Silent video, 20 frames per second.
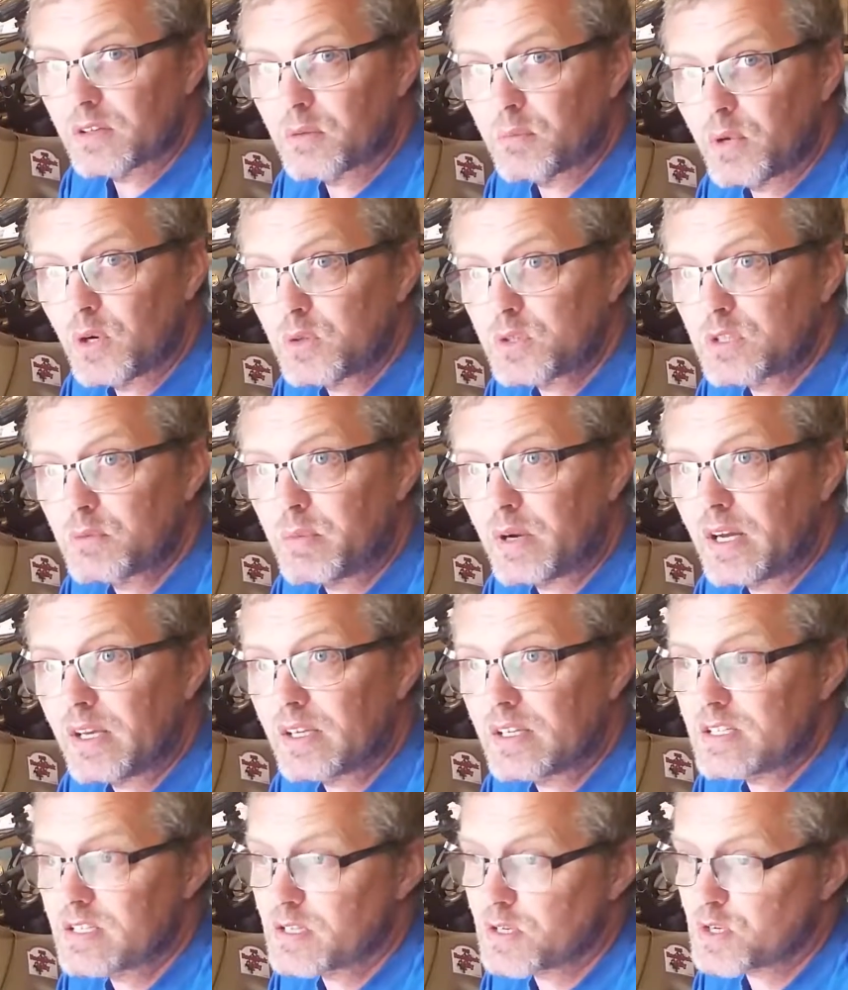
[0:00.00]
on a
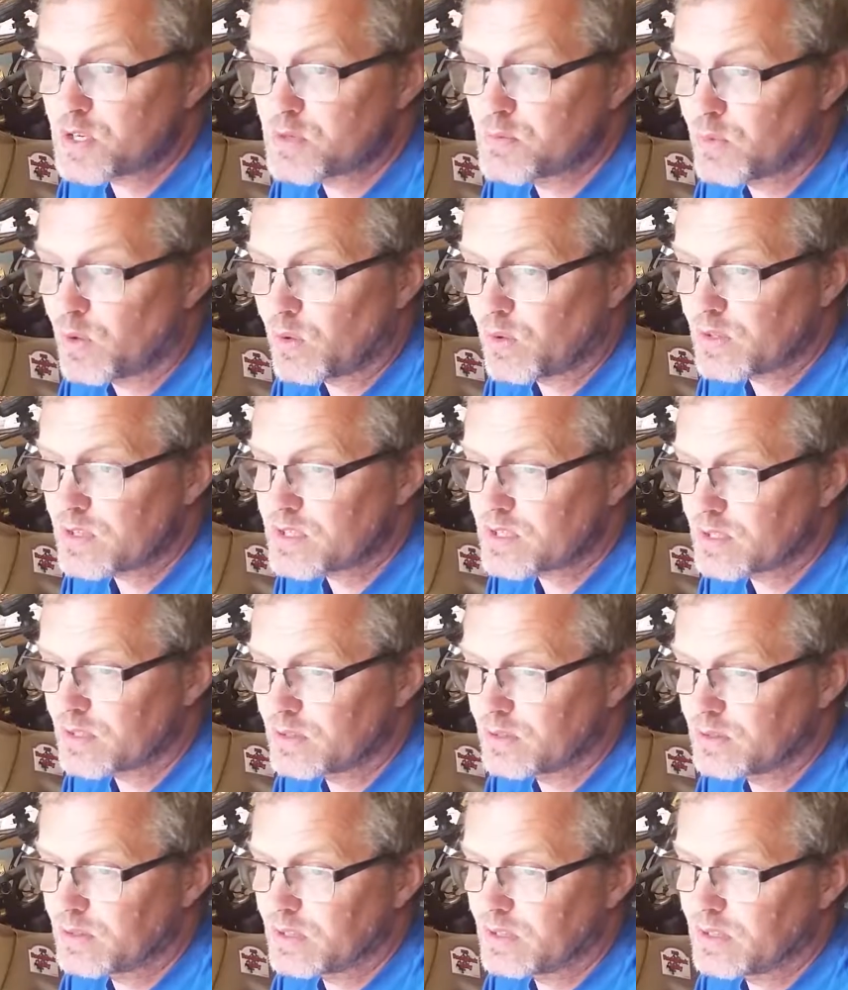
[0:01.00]
motorbike is so small,
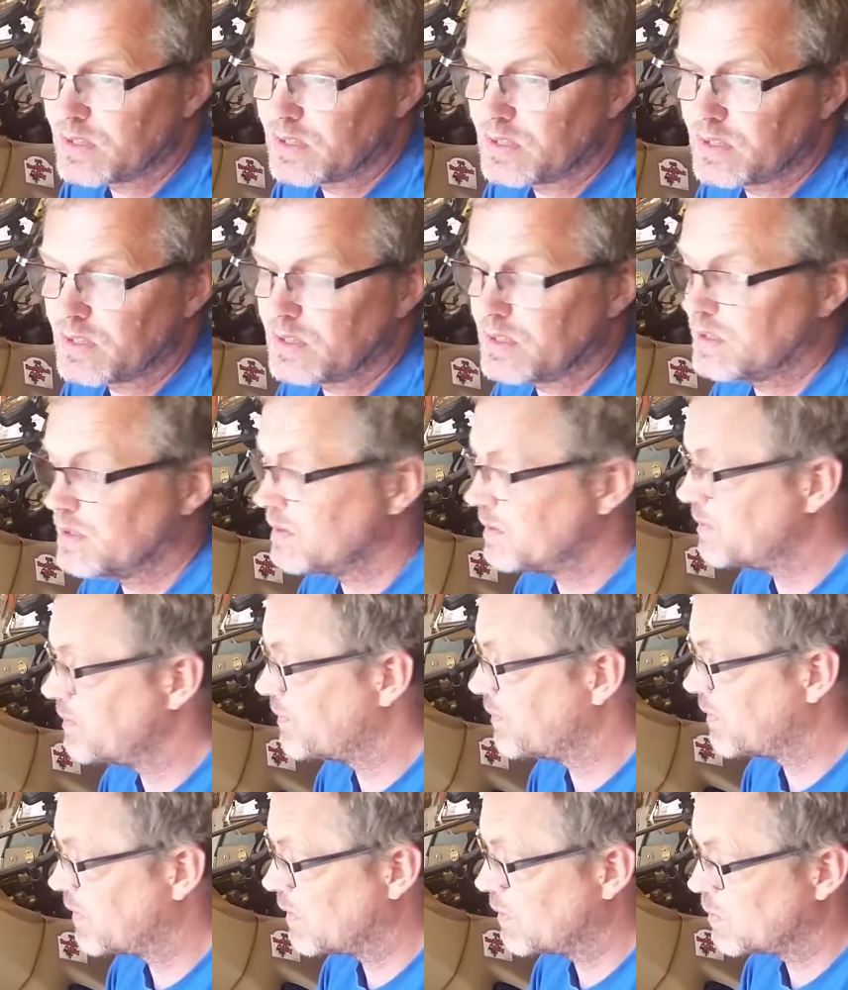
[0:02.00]
so
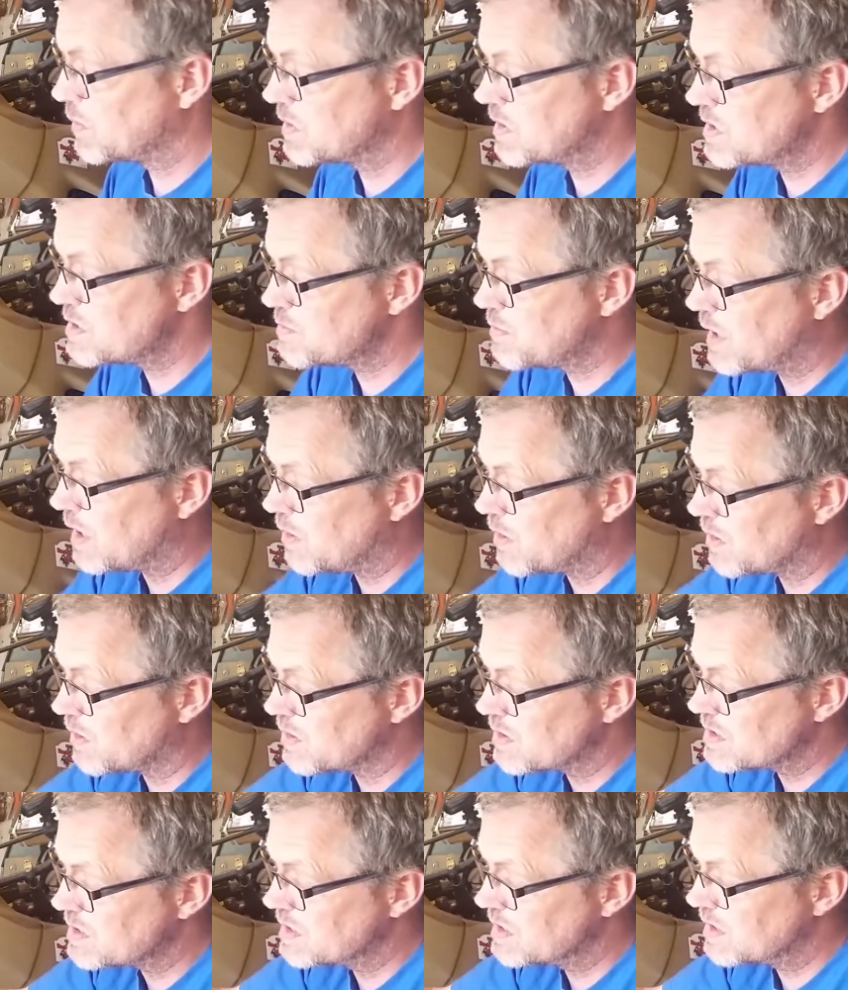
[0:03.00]
with this power
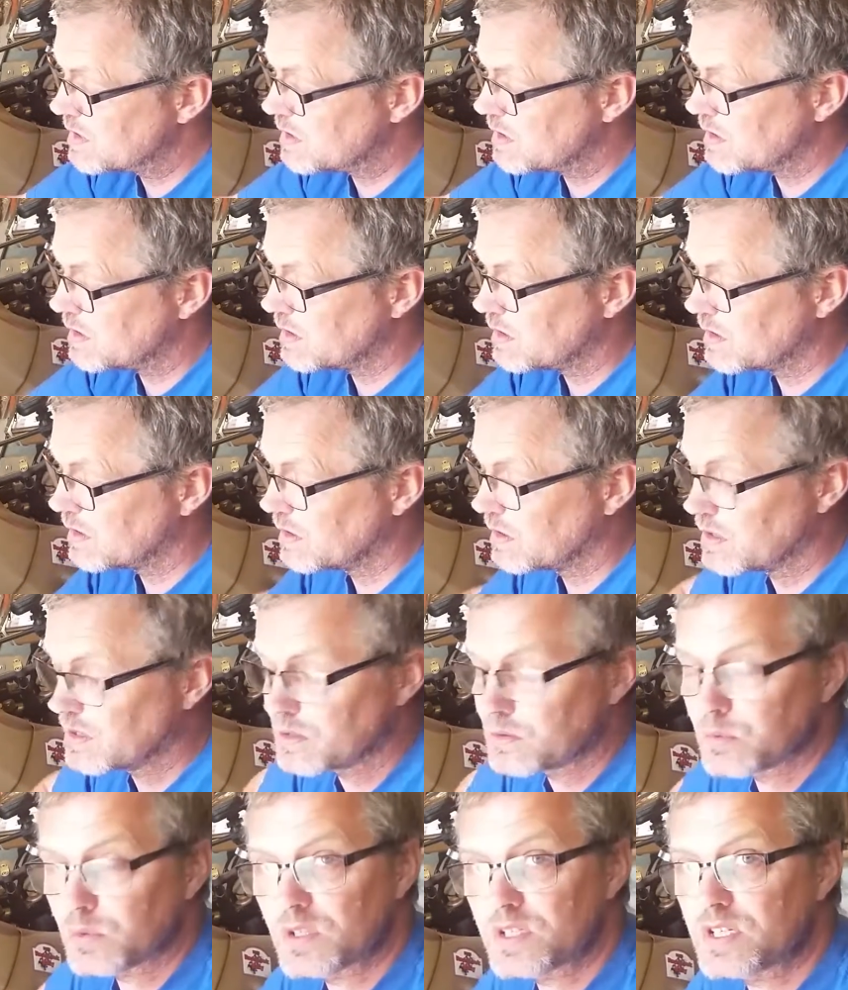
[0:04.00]
loss here,
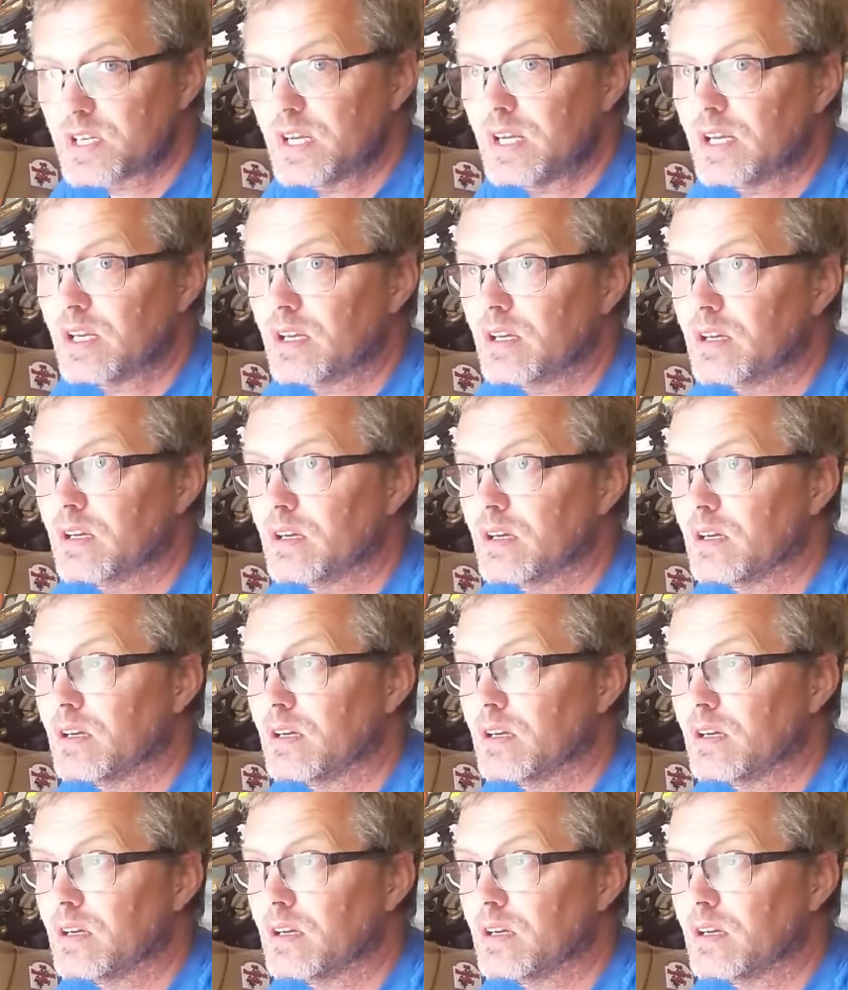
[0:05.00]
it will take